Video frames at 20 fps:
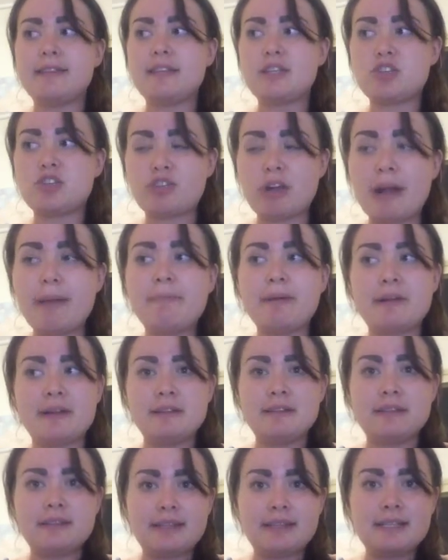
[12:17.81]
they trap it
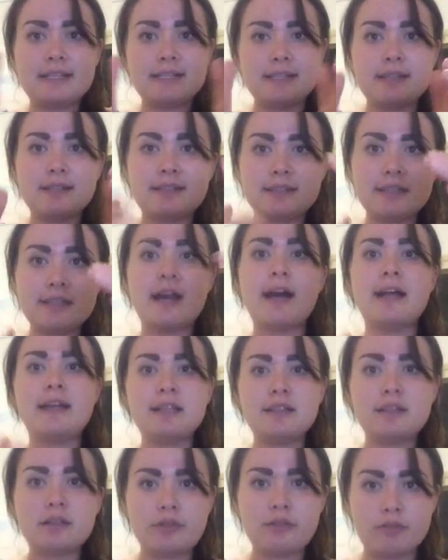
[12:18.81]
in these little
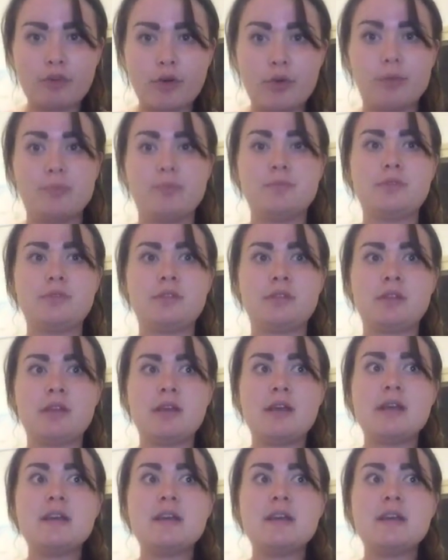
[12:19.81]
tiny little rooms.